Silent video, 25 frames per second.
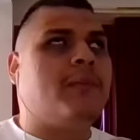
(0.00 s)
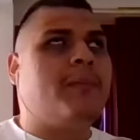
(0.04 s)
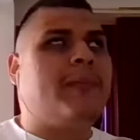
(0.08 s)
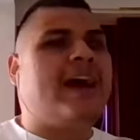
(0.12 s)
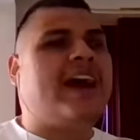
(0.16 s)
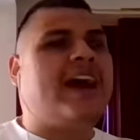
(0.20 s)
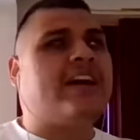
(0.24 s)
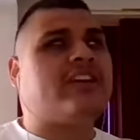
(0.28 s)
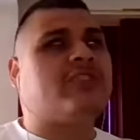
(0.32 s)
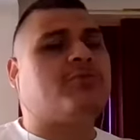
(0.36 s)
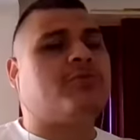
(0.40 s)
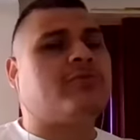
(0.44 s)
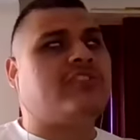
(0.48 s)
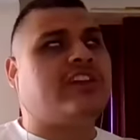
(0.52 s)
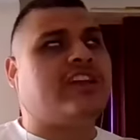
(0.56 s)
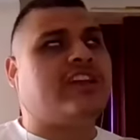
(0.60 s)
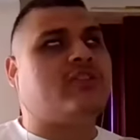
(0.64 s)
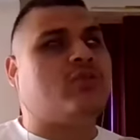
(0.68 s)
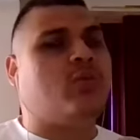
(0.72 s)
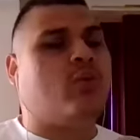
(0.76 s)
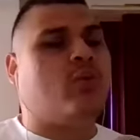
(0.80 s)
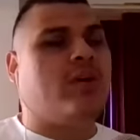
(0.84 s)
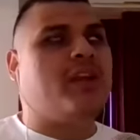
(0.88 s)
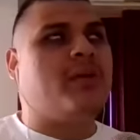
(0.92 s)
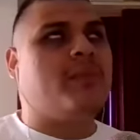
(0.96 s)
max was like
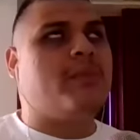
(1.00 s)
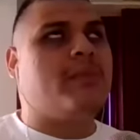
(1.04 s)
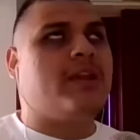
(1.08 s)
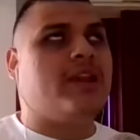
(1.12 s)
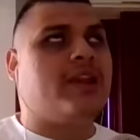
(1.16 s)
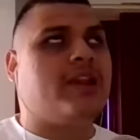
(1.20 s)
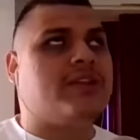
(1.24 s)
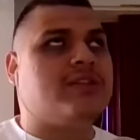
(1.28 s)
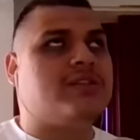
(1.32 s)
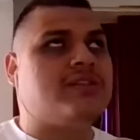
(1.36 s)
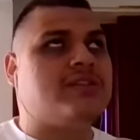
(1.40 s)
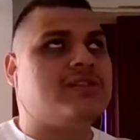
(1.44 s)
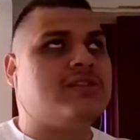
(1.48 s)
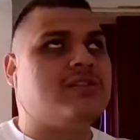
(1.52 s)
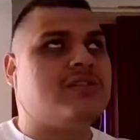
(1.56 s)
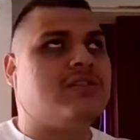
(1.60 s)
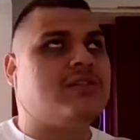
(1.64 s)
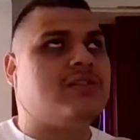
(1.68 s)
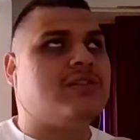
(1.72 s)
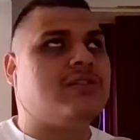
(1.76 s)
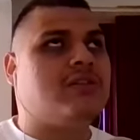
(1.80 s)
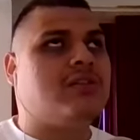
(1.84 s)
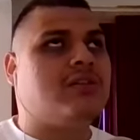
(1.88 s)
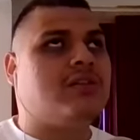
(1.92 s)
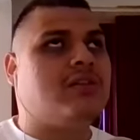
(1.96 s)
twenty minutes.
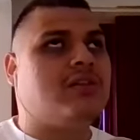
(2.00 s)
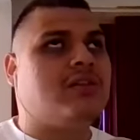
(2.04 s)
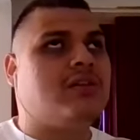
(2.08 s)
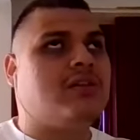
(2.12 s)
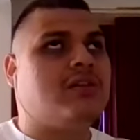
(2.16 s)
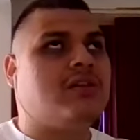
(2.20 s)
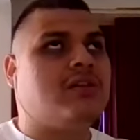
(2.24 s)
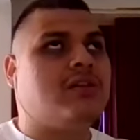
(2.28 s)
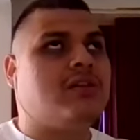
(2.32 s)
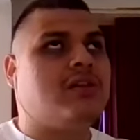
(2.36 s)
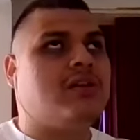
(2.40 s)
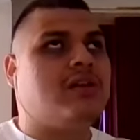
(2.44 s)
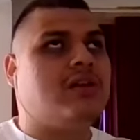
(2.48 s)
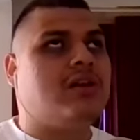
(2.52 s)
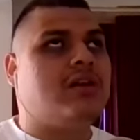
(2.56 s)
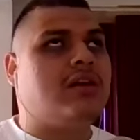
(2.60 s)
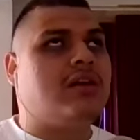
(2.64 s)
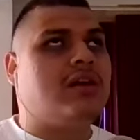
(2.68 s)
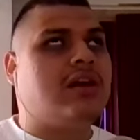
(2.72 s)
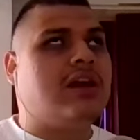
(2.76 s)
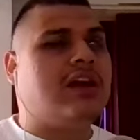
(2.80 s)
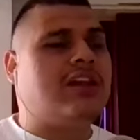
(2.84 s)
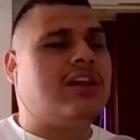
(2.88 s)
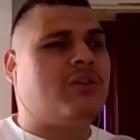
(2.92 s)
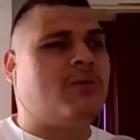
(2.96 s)

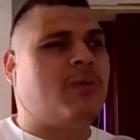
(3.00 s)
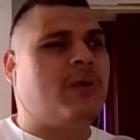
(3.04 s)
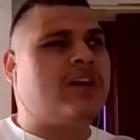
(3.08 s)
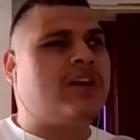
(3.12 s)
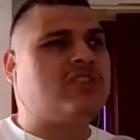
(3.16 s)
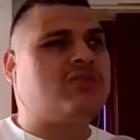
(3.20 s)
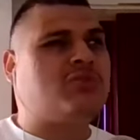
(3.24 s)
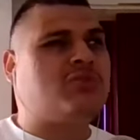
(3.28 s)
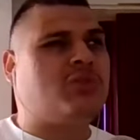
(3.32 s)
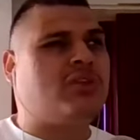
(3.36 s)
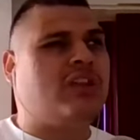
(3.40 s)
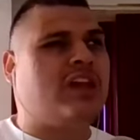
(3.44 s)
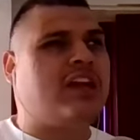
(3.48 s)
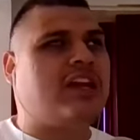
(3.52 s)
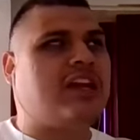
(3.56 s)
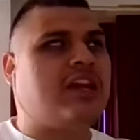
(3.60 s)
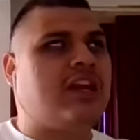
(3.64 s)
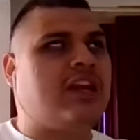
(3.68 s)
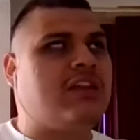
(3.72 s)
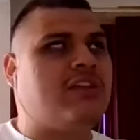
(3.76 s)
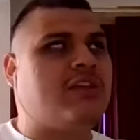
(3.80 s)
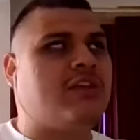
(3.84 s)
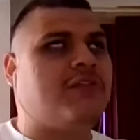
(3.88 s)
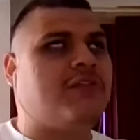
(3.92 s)
And the rest were like either